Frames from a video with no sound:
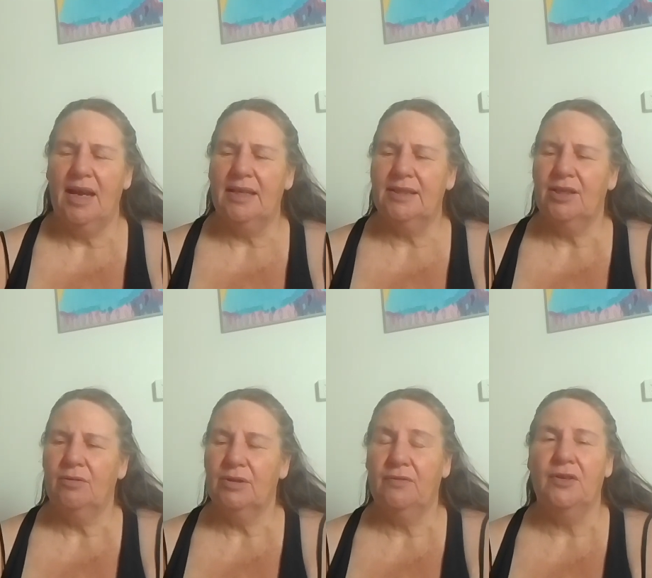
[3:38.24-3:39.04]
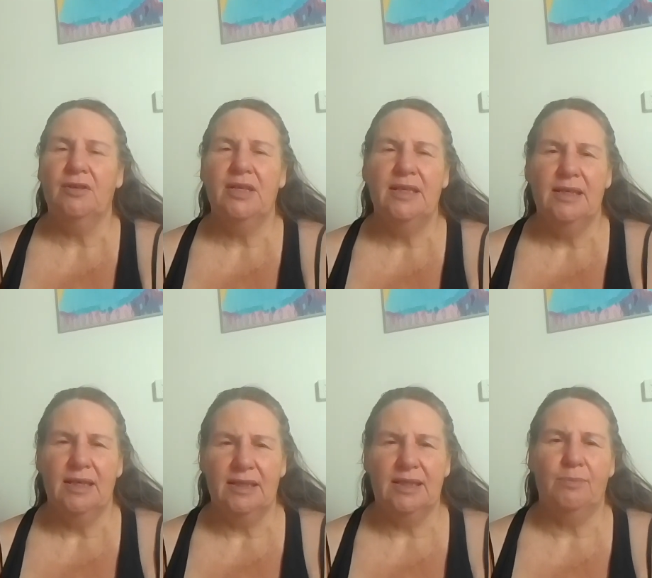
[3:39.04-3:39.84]
And so it was very
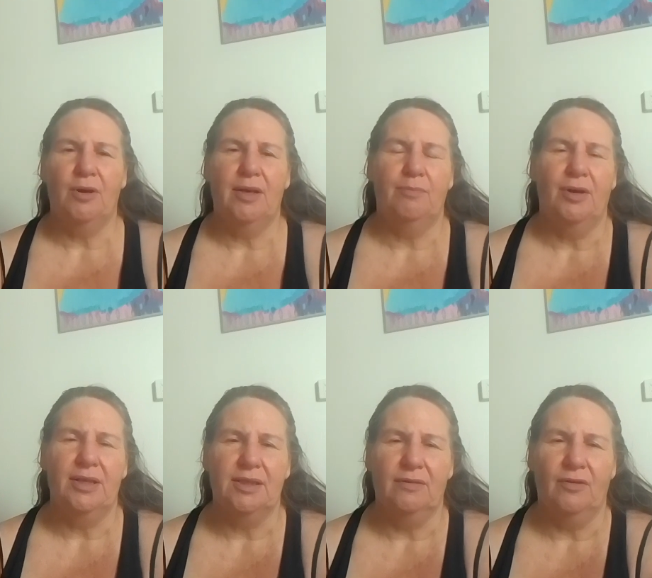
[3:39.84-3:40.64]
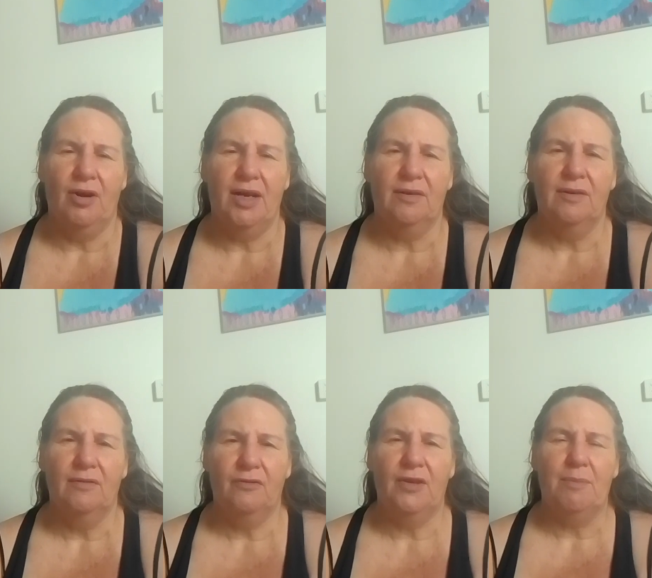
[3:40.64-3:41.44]
inspired by the divine
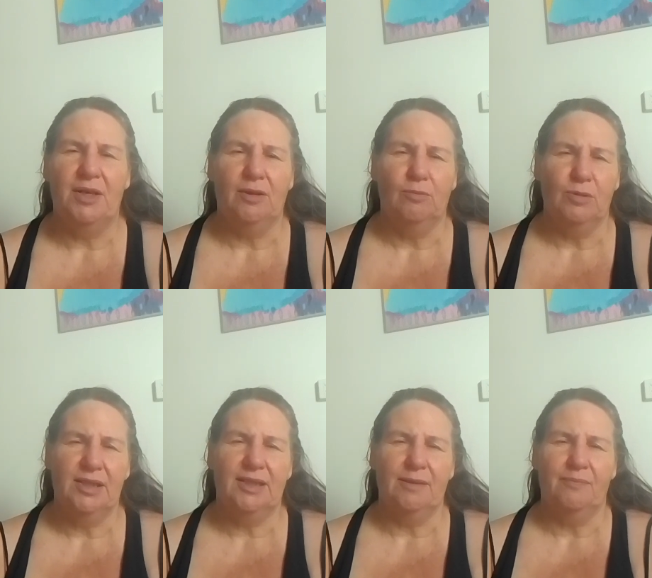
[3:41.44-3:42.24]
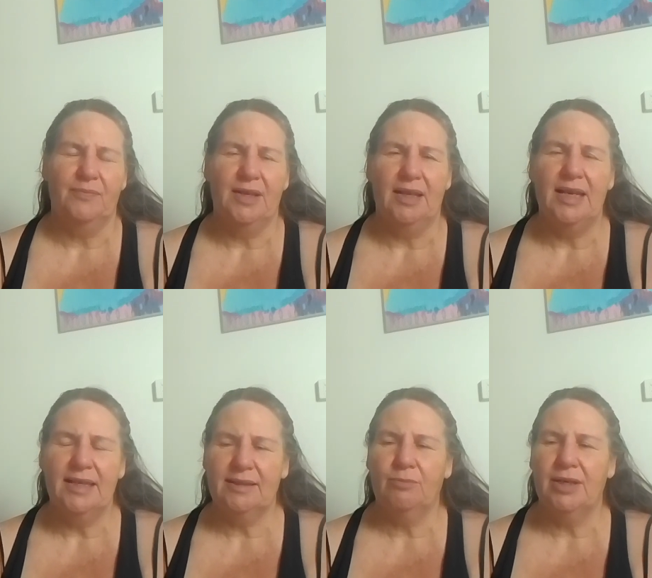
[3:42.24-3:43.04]
feminine wisdom. And
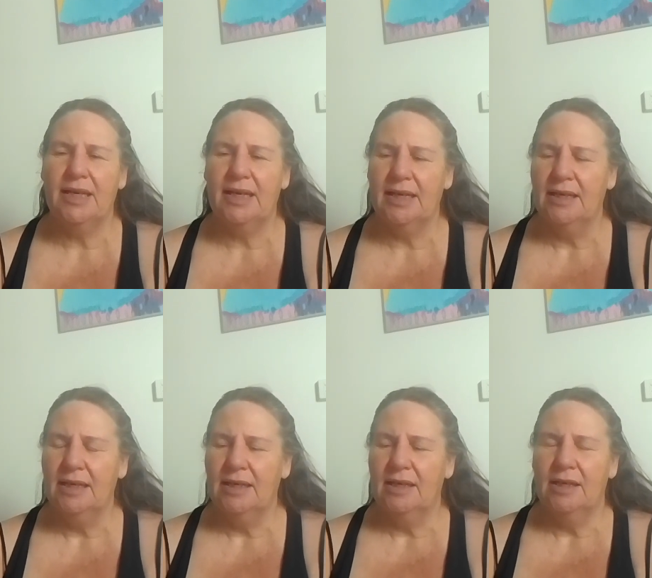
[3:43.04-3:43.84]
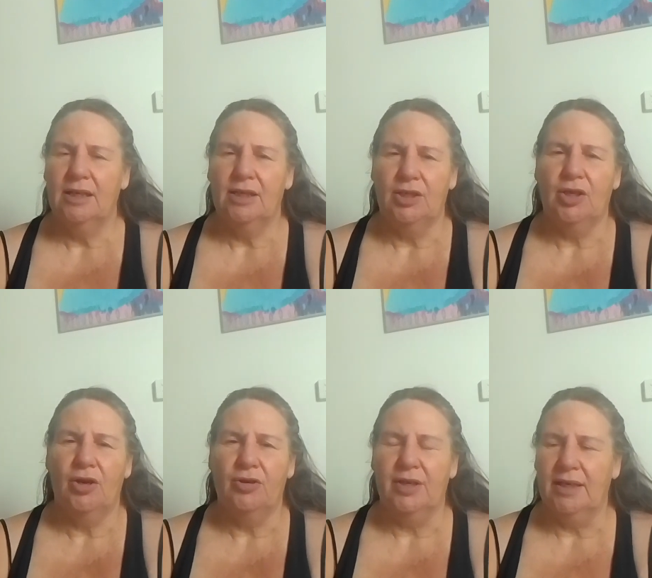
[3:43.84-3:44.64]
that's where
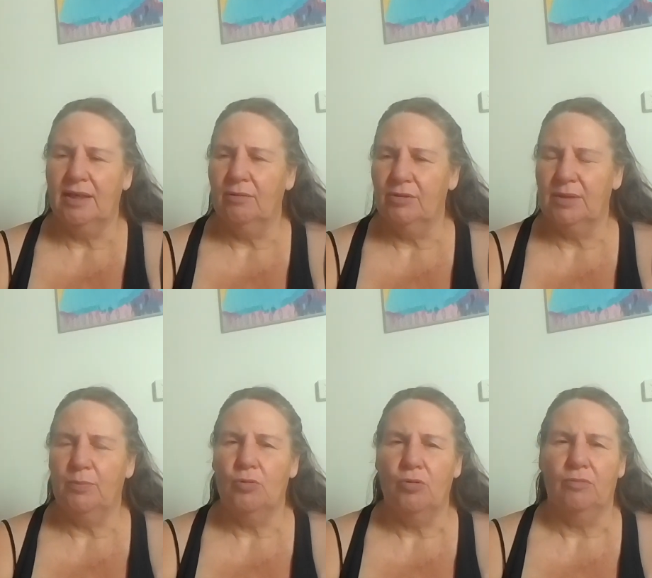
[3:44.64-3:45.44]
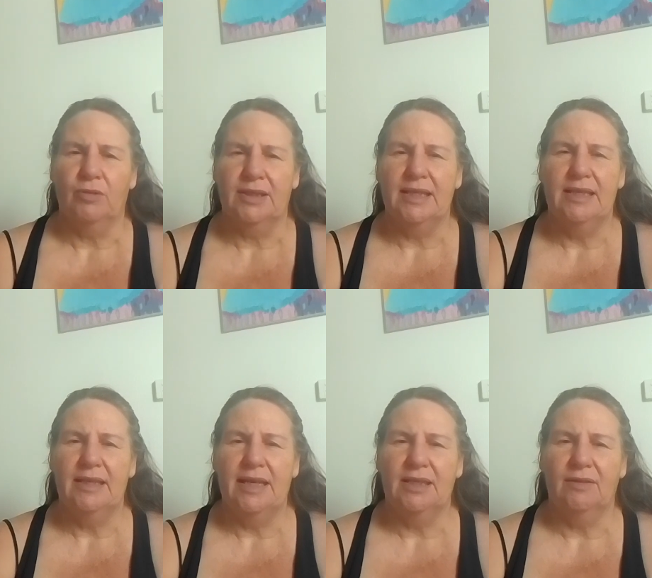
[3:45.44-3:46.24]
yoga was born, was
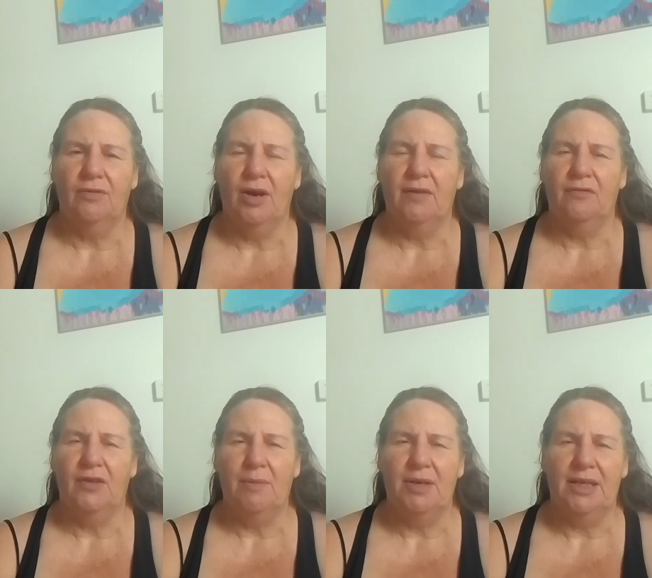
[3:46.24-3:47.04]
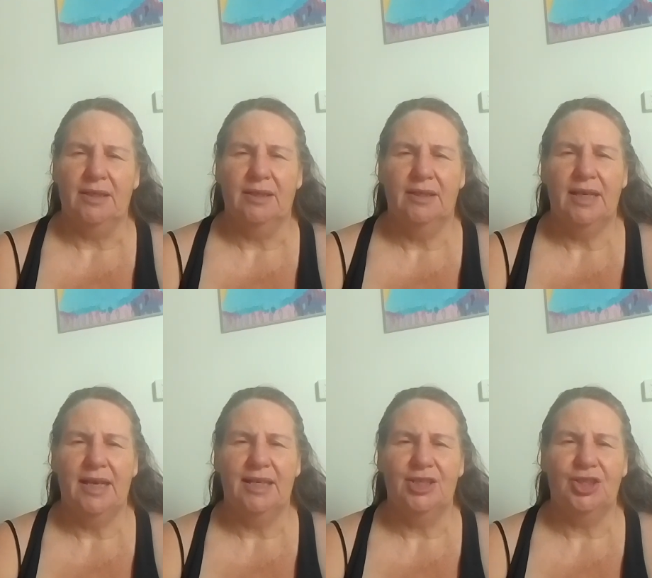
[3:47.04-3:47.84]
in that divine feminine
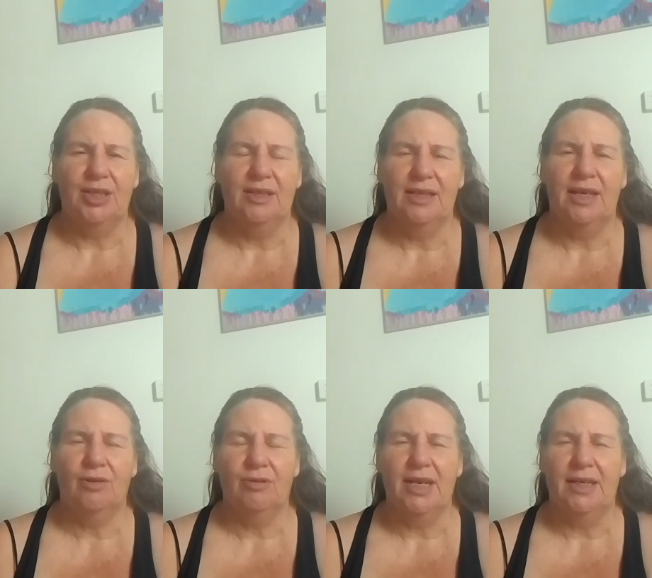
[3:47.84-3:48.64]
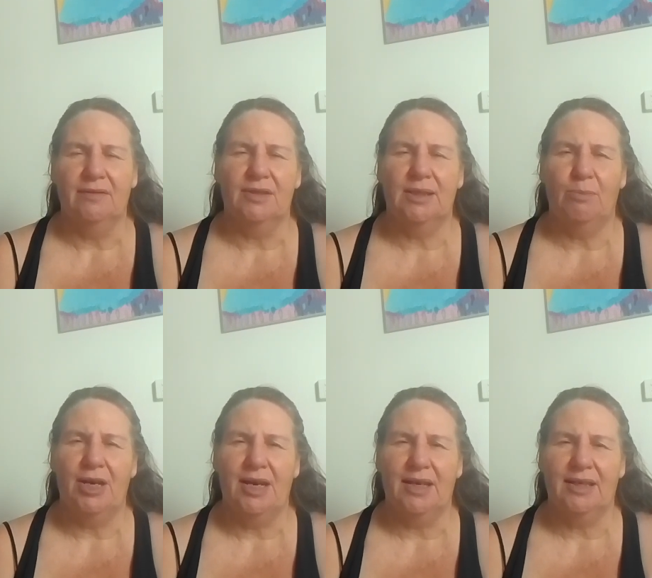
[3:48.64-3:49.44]
energy, that creative
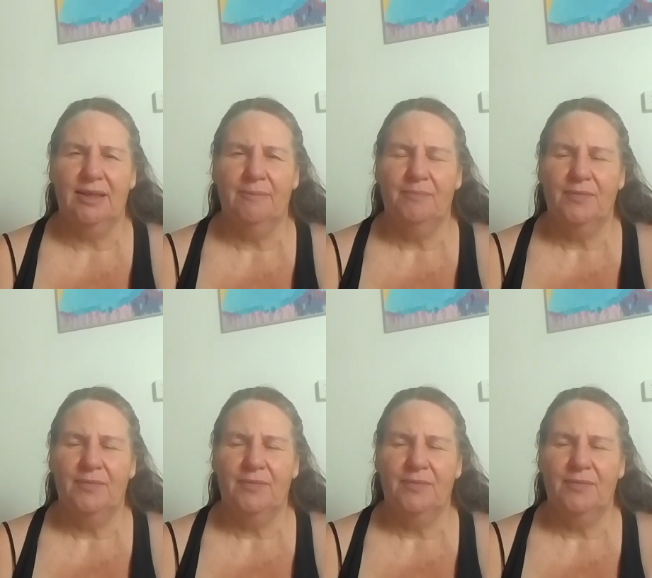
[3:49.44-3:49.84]
spark.